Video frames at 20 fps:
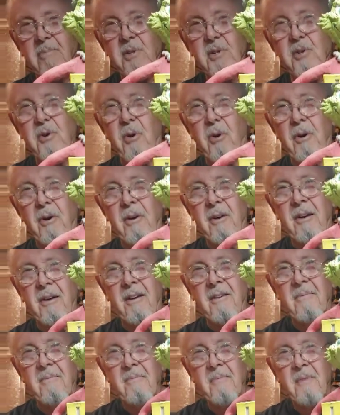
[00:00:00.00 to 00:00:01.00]

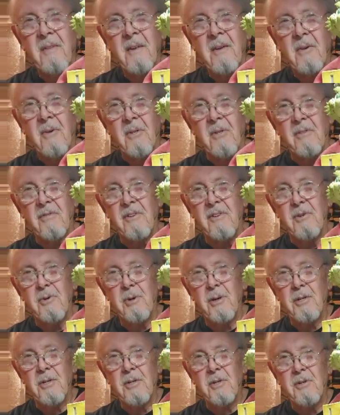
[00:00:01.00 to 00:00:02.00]
story was of
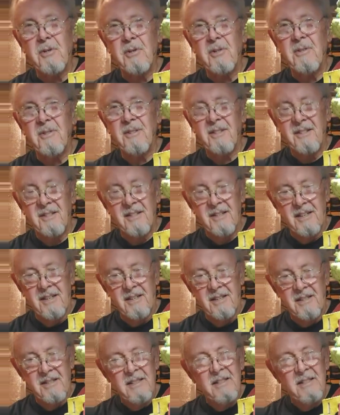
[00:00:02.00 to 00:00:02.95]
interest to you, and